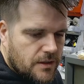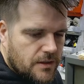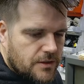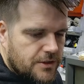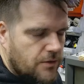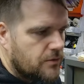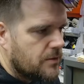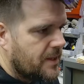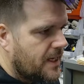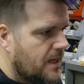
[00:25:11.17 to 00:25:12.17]
soak
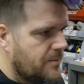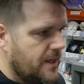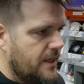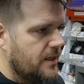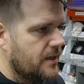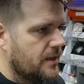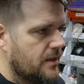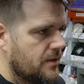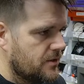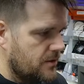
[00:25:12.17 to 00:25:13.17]
them in IPA
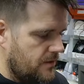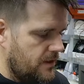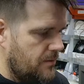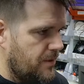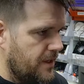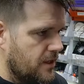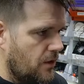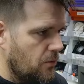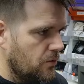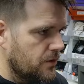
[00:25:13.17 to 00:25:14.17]
so that they appear
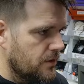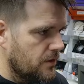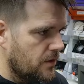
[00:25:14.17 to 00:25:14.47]
cold